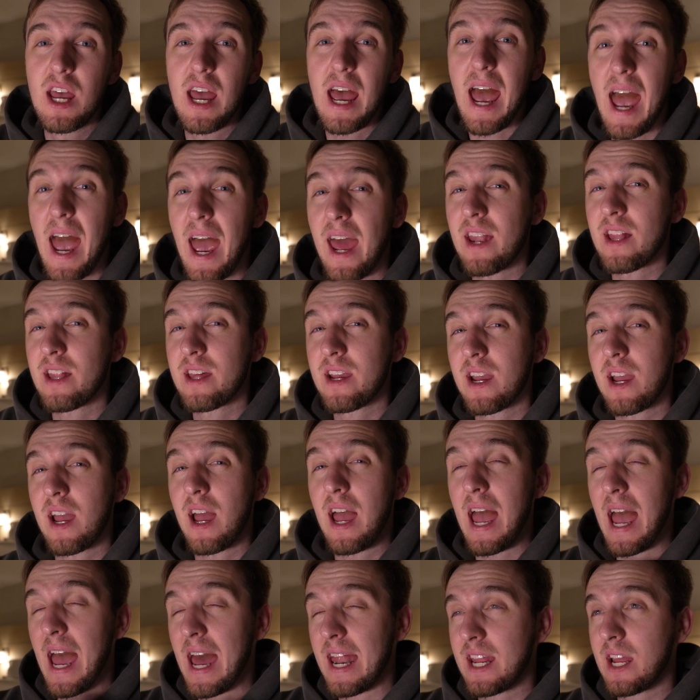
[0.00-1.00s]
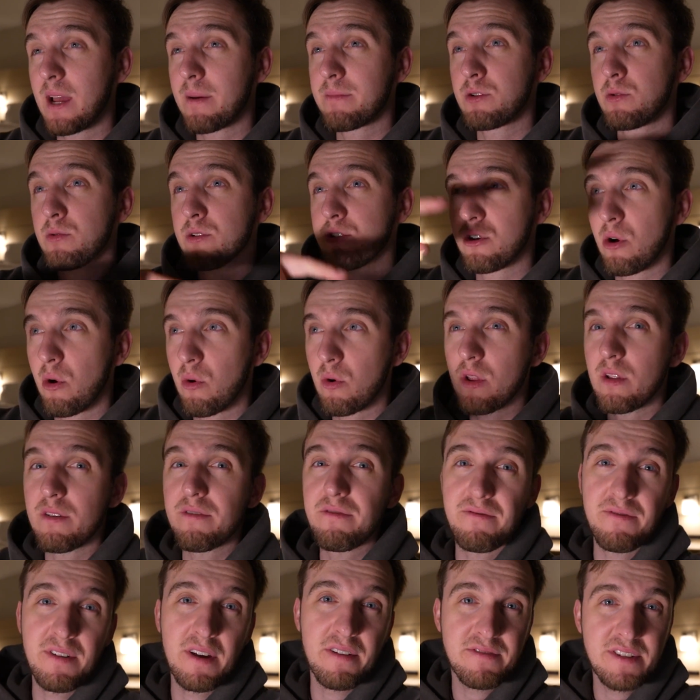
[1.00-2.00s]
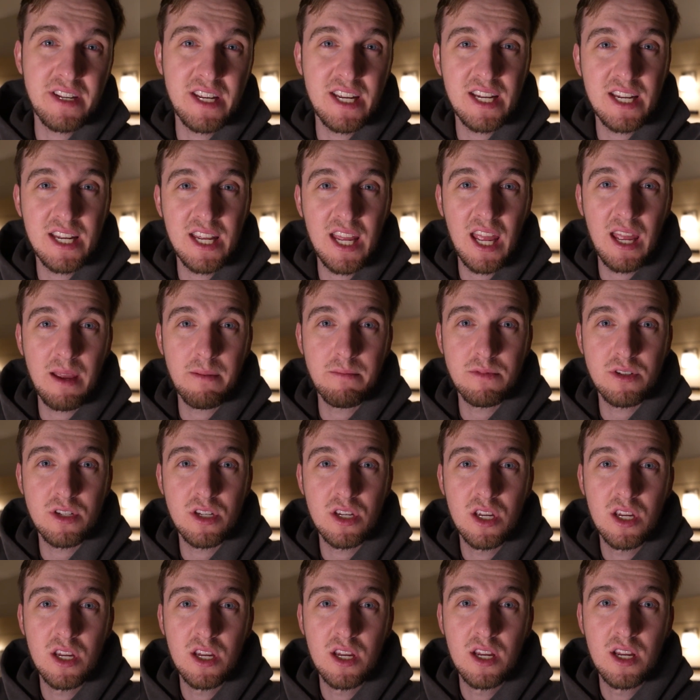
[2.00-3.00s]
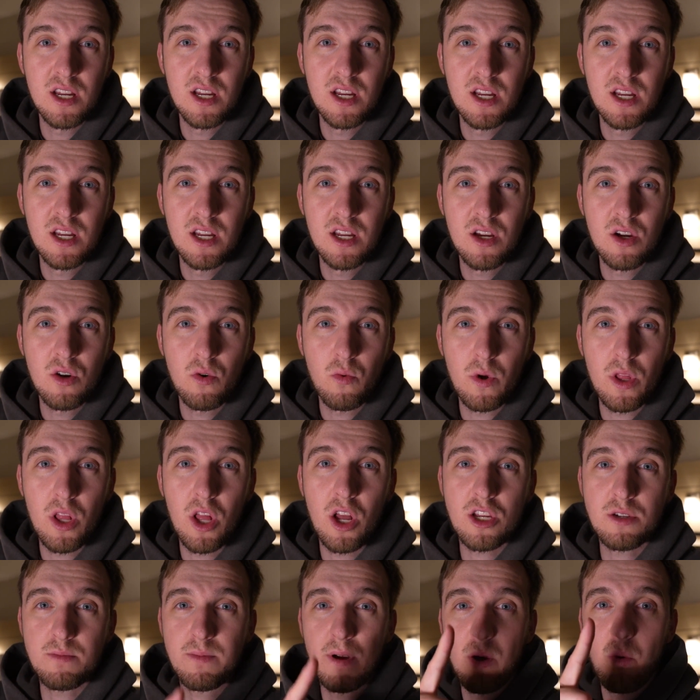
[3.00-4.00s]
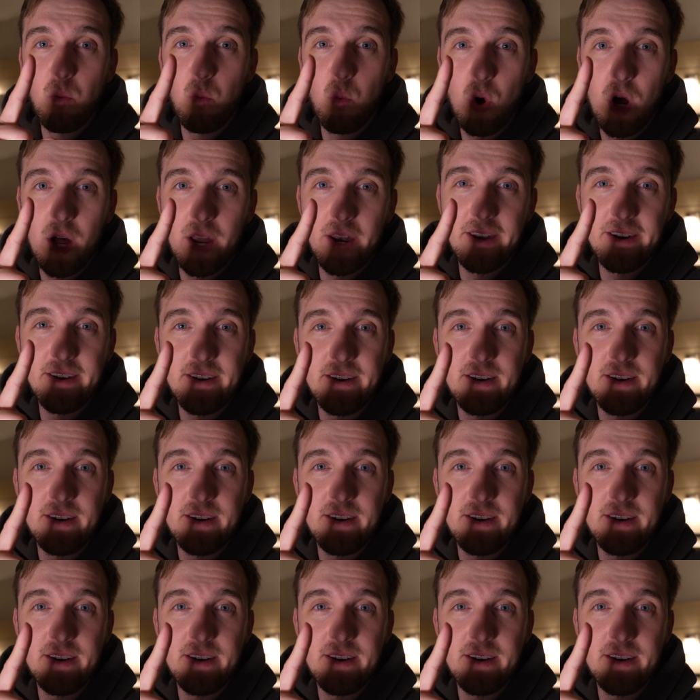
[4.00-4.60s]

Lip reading: adding up to a total of 15 games. We lost by 1